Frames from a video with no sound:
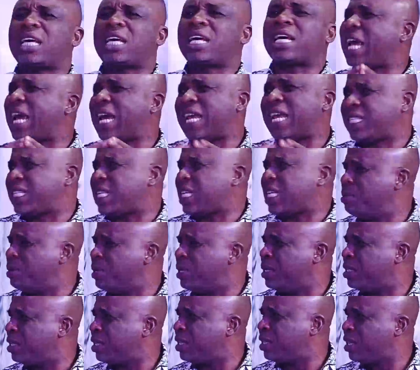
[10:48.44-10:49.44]
a careless
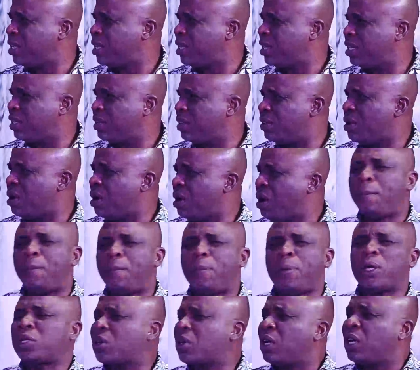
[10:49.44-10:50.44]
statement.
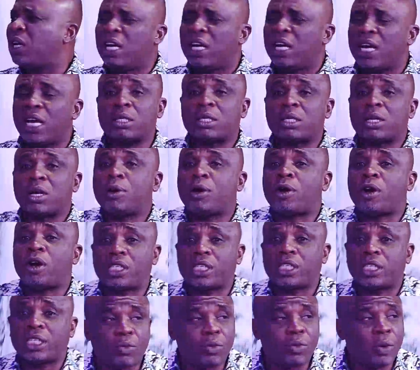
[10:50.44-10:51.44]
Because
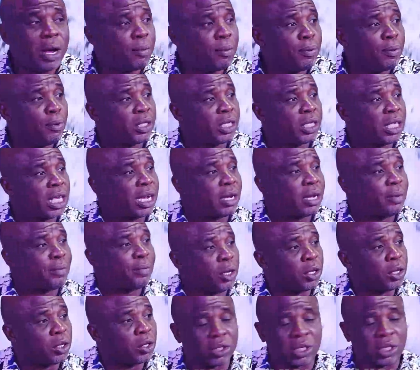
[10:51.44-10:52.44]
you see, when people say
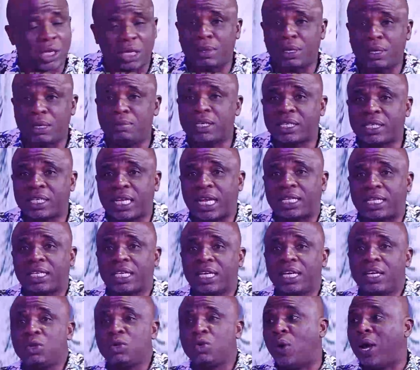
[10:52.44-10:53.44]
political statement, it means that
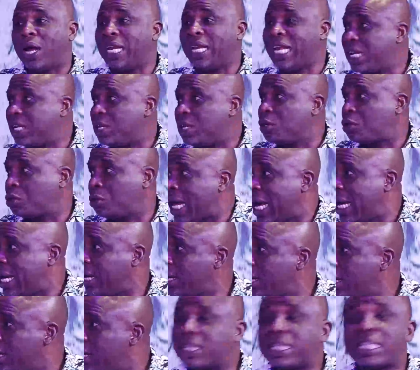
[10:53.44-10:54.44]
you are lying, you should
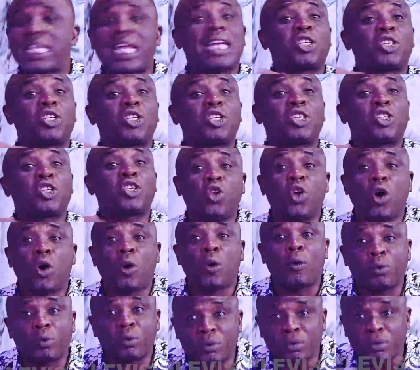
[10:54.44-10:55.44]
lie. There is
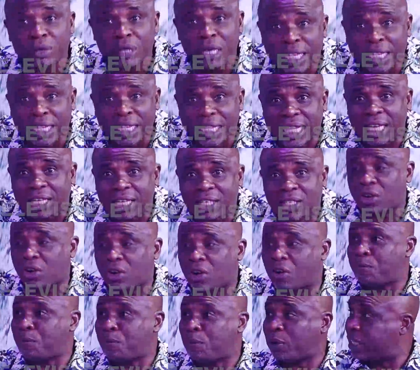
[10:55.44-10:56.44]
no letters
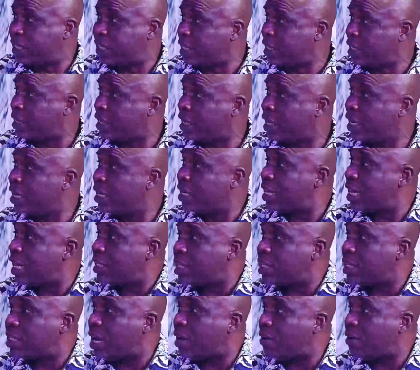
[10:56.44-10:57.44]
of politics that
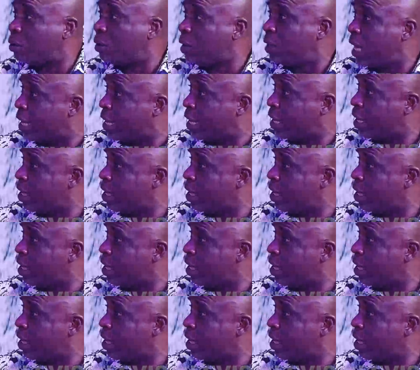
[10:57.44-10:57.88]
says you have to lie.